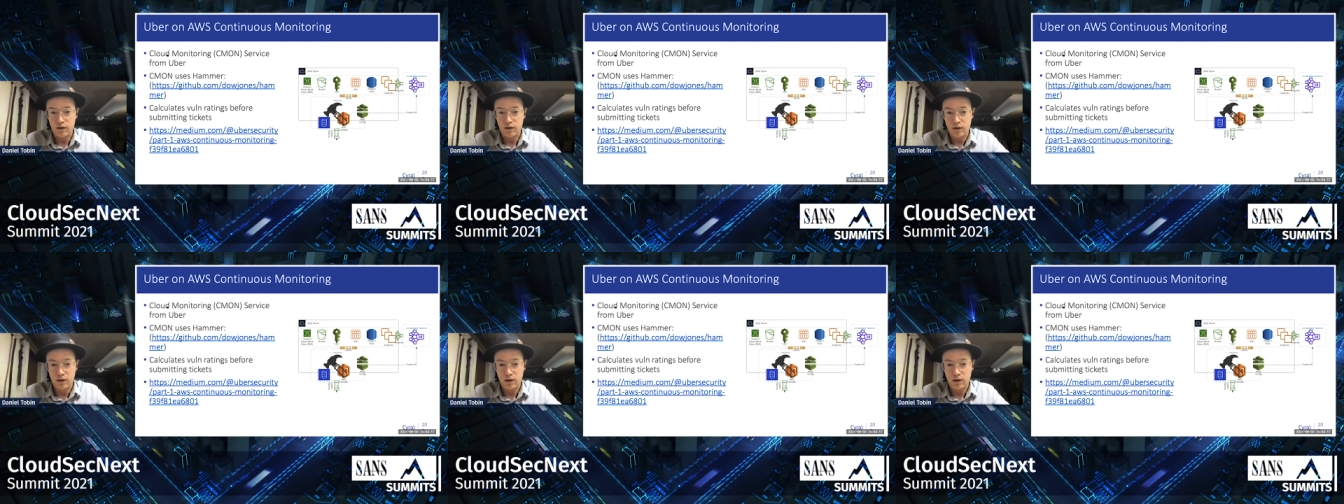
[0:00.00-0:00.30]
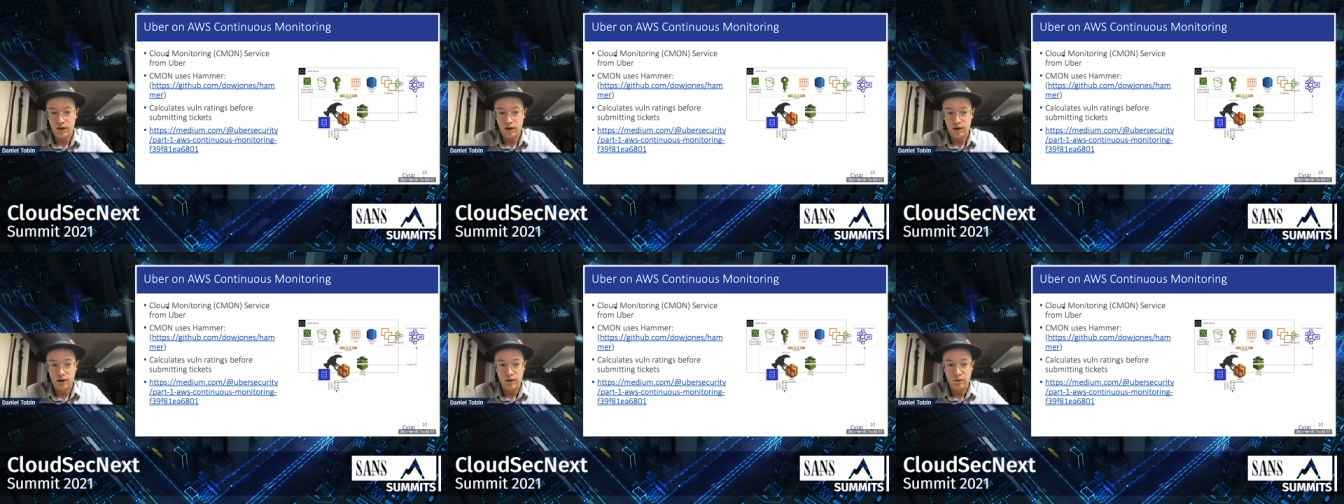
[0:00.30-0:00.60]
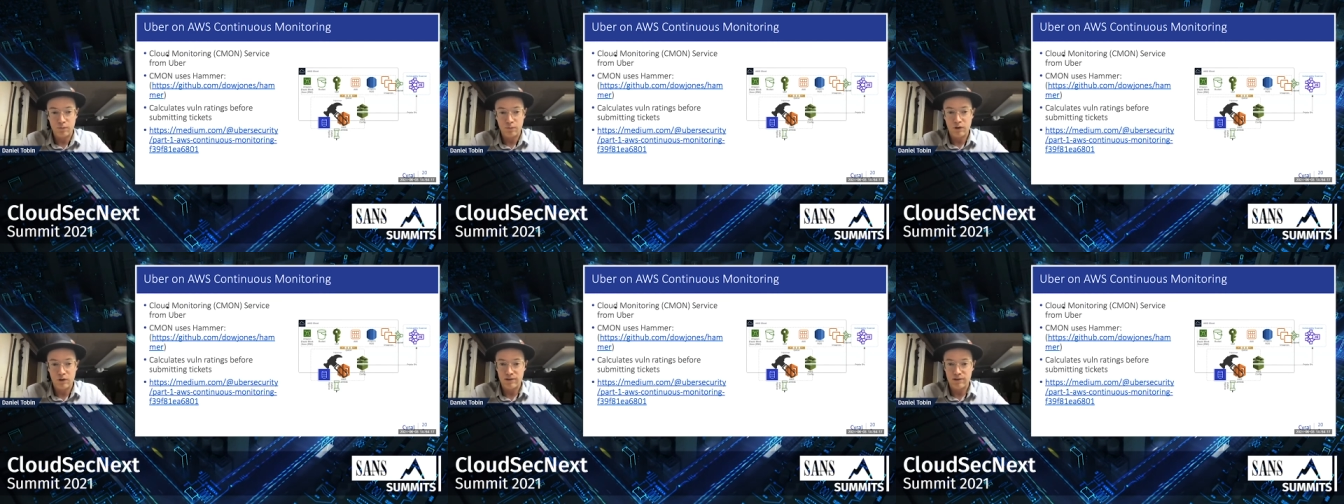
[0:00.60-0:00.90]

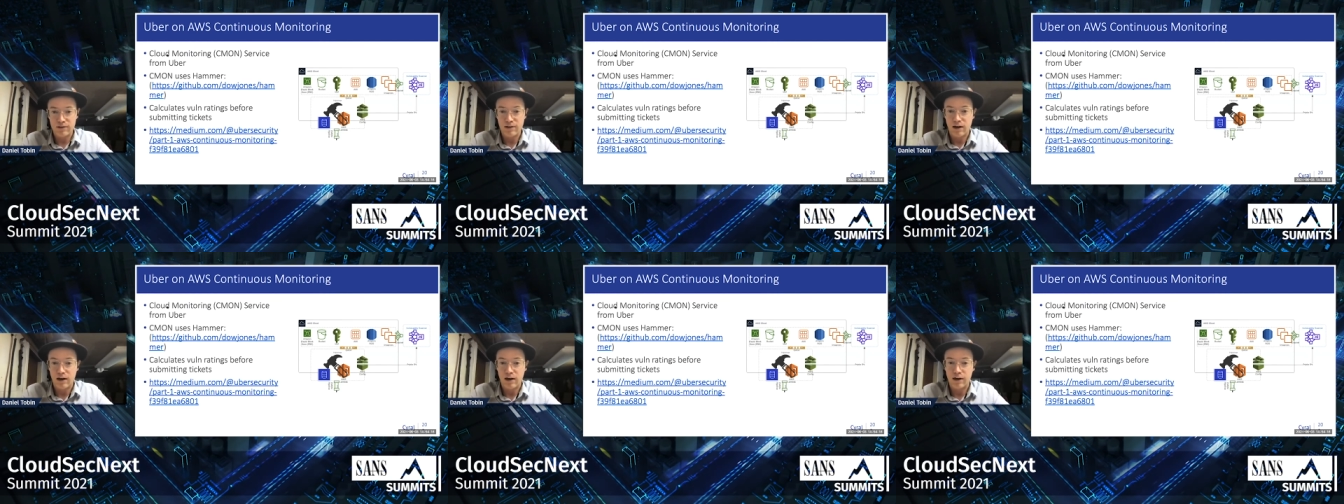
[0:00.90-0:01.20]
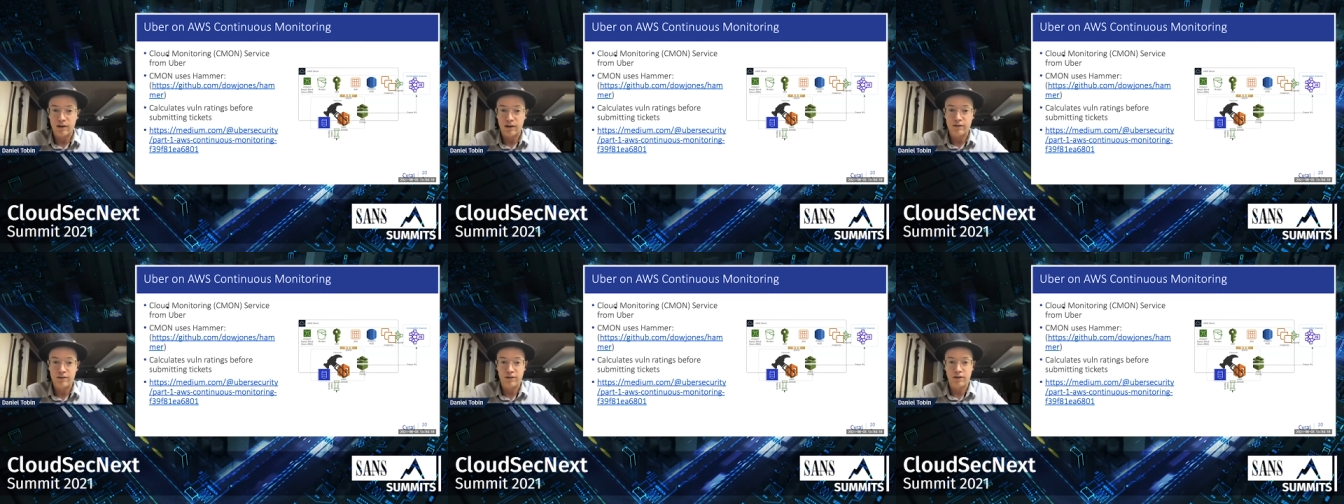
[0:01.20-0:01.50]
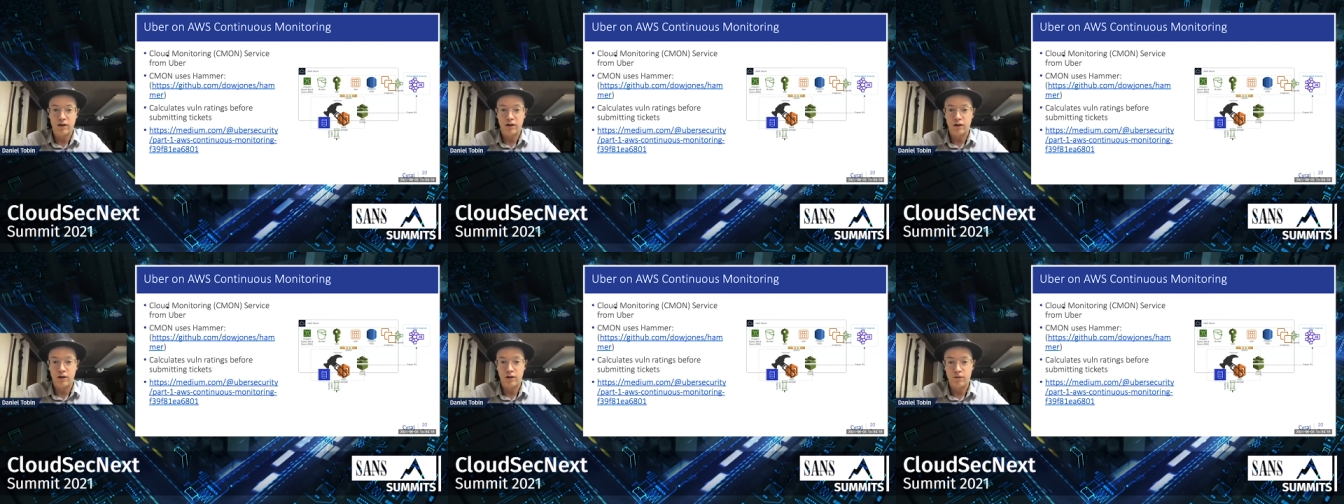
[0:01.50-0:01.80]
um, the size
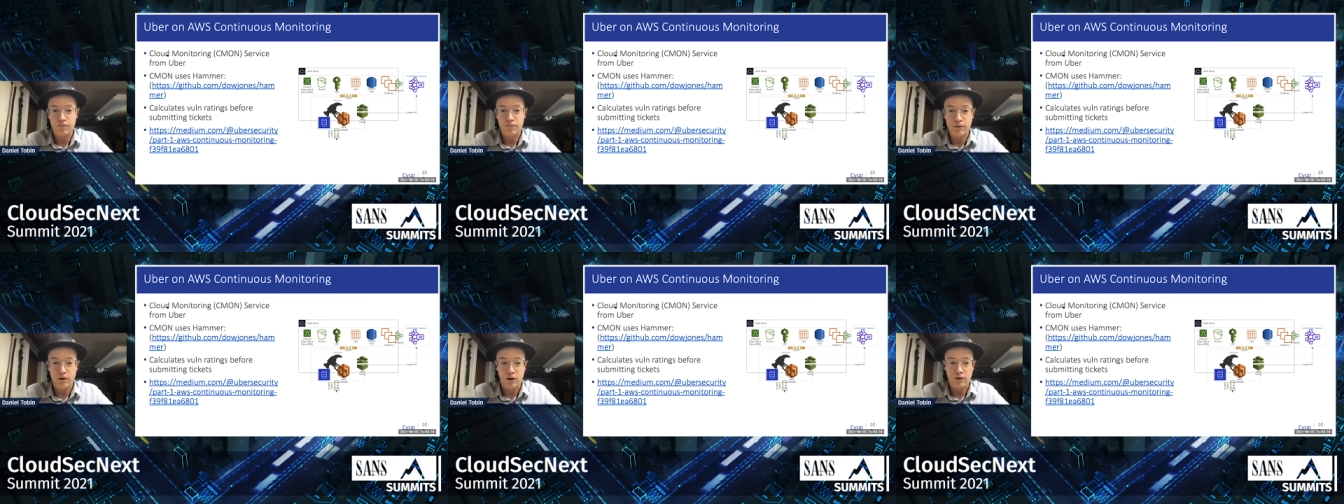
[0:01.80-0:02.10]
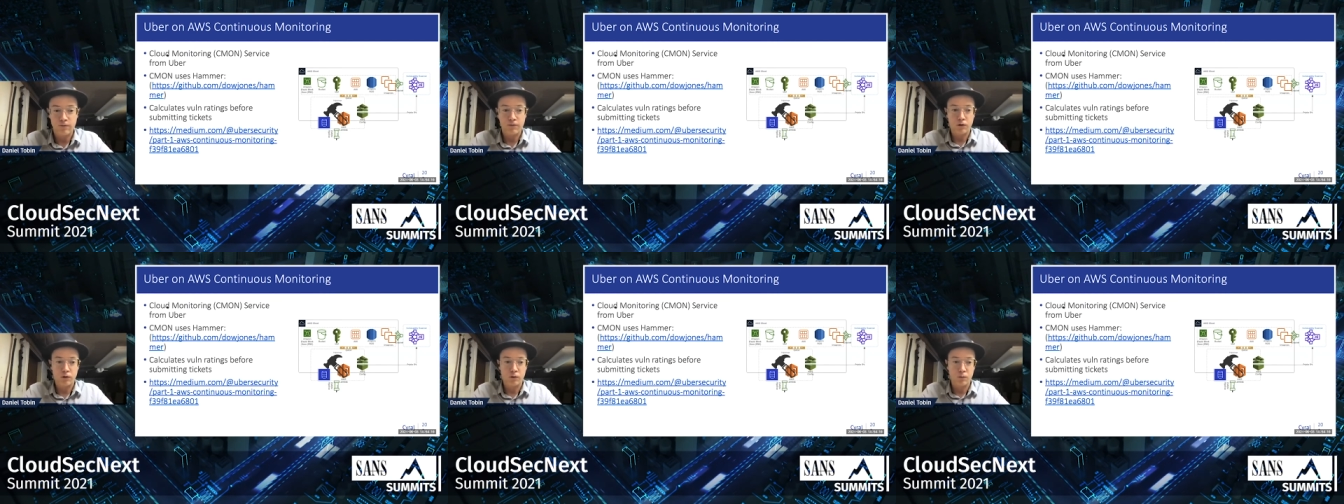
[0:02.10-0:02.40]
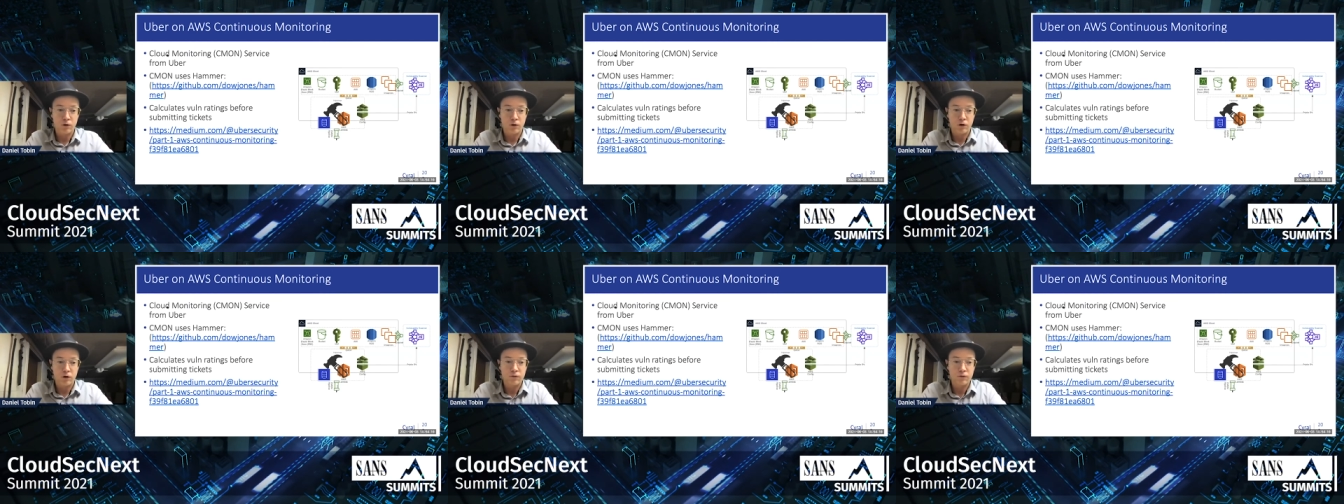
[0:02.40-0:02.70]
of of
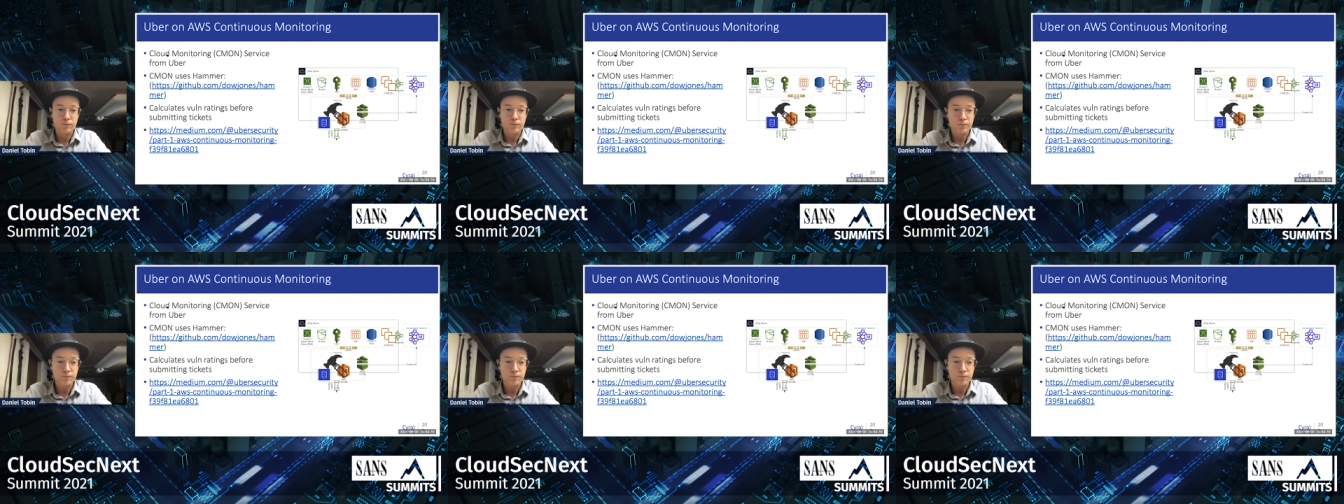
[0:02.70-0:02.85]
Uber.